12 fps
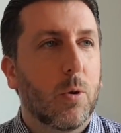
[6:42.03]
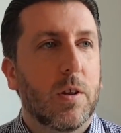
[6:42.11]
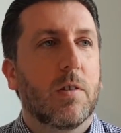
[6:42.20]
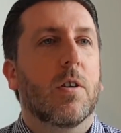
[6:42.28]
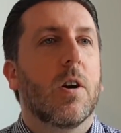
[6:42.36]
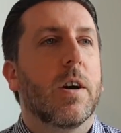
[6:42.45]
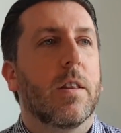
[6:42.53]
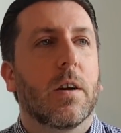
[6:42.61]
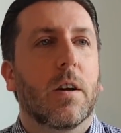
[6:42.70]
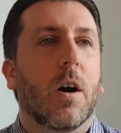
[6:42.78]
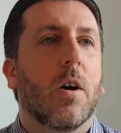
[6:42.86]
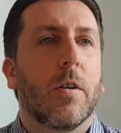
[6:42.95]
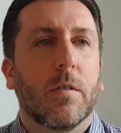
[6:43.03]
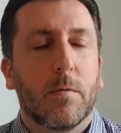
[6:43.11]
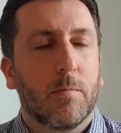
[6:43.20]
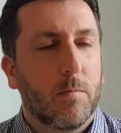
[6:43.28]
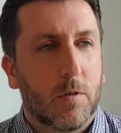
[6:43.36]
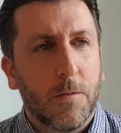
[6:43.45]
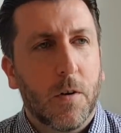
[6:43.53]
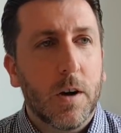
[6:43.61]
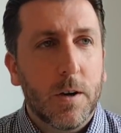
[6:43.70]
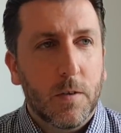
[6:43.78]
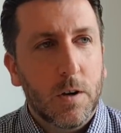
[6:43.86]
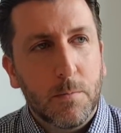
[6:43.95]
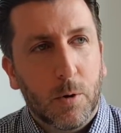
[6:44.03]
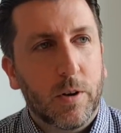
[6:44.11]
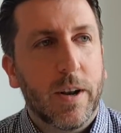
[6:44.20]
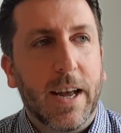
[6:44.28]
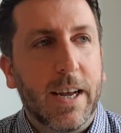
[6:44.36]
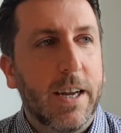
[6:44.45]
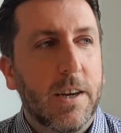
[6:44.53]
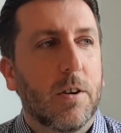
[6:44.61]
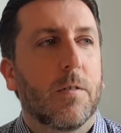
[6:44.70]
this guy that can't survive in the modern age.